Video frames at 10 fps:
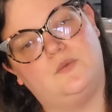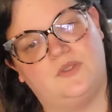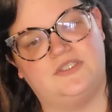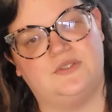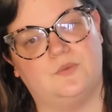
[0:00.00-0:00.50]

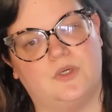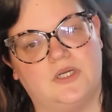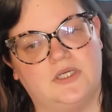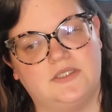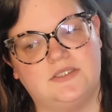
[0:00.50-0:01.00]
what's the
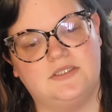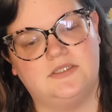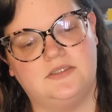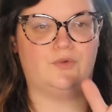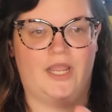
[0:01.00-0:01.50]
word,
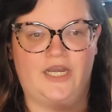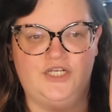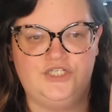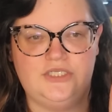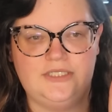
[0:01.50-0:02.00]

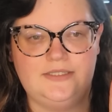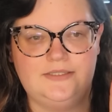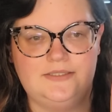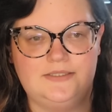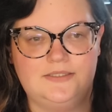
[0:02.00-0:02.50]

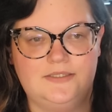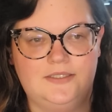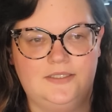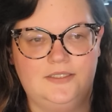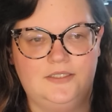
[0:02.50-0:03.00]
strategies
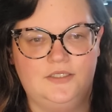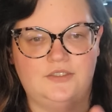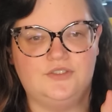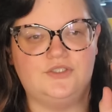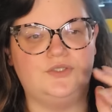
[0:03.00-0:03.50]

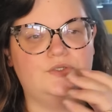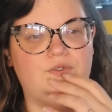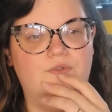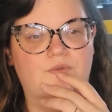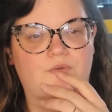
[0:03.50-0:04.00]

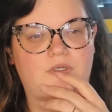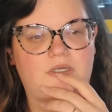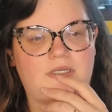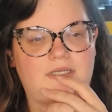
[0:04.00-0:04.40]
to